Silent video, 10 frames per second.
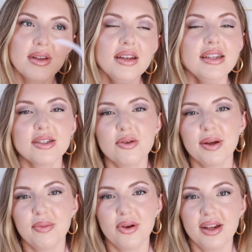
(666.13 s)
It is
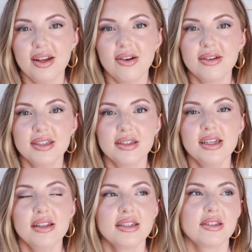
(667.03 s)
quite pretty, honestly.
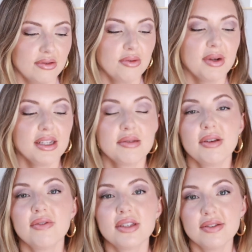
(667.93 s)
This reminds me
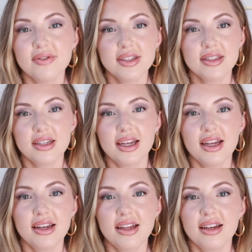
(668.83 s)
of a
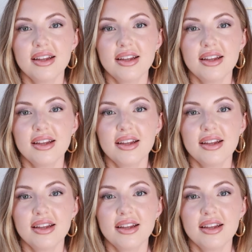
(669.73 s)
sophisticated,